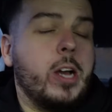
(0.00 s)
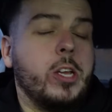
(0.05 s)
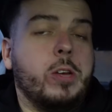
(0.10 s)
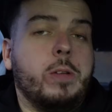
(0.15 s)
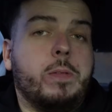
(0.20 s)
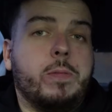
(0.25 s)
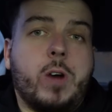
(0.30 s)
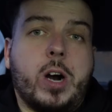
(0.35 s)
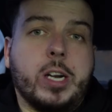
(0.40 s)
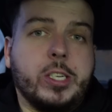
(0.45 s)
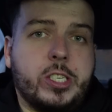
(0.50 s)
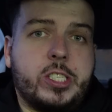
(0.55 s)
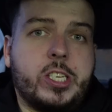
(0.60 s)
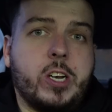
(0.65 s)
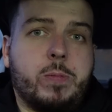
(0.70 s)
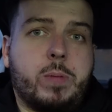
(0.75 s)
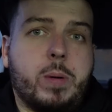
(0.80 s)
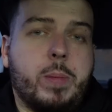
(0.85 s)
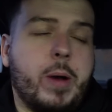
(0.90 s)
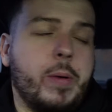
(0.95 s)
you'd find
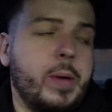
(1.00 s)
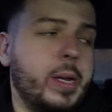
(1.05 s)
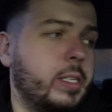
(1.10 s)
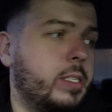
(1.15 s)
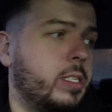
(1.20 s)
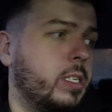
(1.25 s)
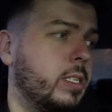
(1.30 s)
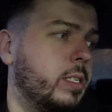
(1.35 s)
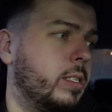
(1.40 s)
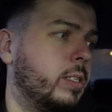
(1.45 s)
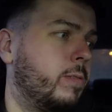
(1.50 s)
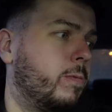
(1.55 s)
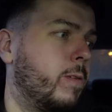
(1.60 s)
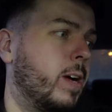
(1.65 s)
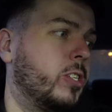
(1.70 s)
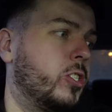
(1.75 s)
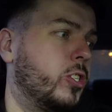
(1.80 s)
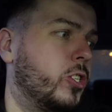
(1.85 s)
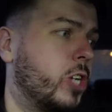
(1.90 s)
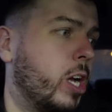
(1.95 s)
yourself promoted, and
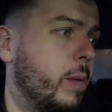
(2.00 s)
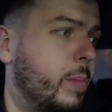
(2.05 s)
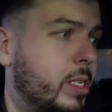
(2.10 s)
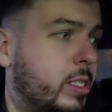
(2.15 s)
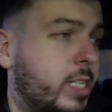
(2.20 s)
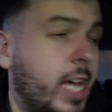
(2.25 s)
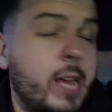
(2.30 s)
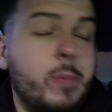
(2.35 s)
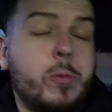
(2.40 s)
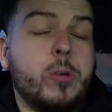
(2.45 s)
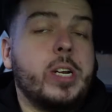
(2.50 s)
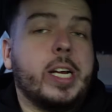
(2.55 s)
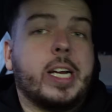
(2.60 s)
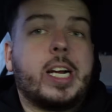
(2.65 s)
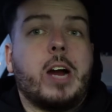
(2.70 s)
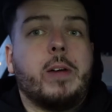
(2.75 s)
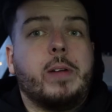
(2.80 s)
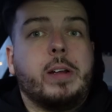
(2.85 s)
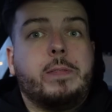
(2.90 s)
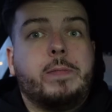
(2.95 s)
Fred just showed me the table and they're
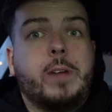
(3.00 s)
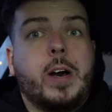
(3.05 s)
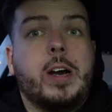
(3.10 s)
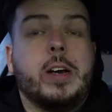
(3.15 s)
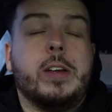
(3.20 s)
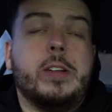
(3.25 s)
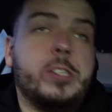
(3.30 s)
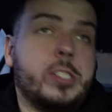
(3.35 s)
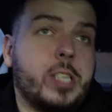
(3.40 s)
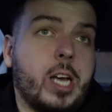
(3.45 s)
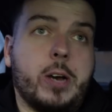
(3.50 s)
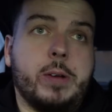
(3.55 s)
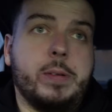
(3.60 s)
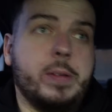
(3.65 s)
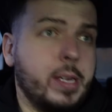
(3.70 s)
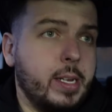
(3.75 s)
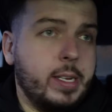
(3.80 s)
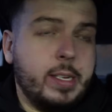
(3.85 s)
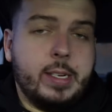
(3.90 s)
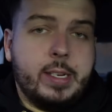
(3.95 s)
currently third. So,
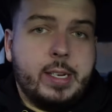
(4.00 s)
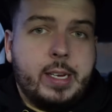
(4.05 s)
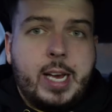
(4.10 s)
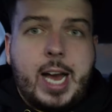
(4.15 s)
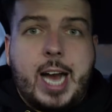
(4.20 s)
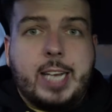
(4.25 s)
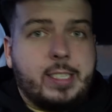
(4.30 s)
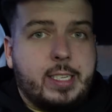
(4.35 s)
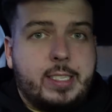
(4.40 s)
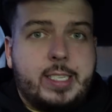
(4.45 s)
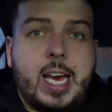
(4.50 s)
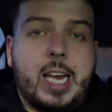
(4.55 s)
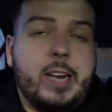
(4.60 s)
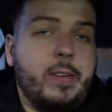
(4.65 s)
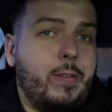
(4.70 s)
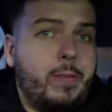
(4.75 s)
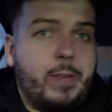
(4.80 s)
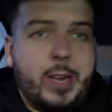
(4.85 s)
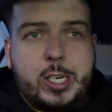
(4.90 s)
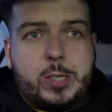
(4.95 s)
as I said,
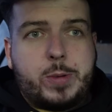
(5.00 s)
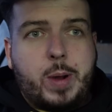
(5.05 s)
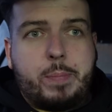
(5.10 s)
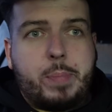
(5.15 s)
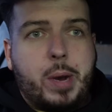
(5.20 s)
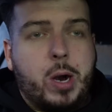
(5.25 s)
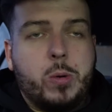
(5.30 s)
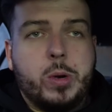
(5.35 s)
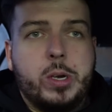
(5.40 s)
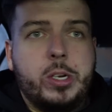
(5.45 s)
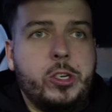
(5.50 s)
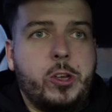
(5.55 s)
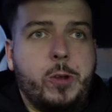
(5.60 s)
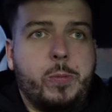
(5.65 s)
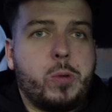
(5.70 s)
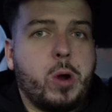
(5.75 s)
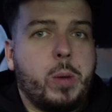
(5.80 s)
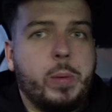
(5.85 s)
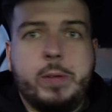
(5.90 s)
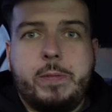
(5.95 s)
if you finish above Bolton,
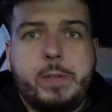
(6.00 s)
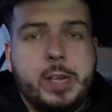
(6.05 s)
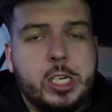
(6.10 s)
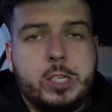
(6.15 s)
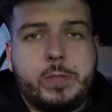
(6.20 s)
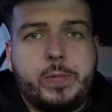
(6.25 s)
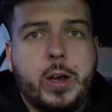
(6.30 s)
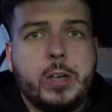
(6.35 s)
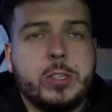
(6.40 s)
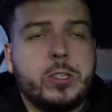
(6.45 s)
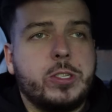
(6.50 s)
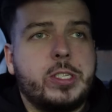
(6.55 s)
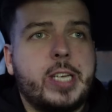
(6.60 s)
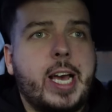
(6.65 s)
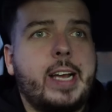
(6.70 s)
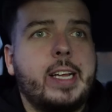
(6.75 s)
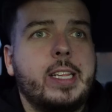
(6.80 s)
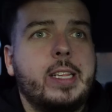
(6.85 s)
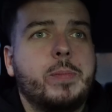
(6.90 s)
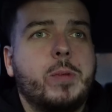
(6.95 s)
you'd probably finish first or
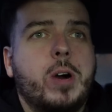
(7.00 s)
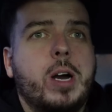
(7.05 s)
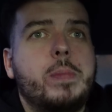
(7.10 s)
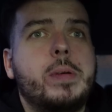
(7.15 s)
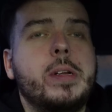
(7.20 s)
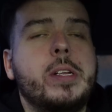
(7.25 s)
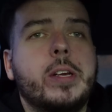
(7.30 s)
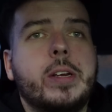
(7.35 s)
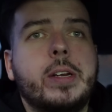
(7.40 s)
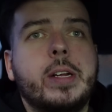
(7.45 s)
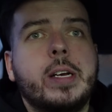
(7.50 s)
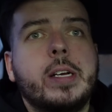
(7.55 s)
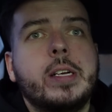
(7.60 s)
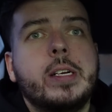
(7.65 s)
second in my opinion.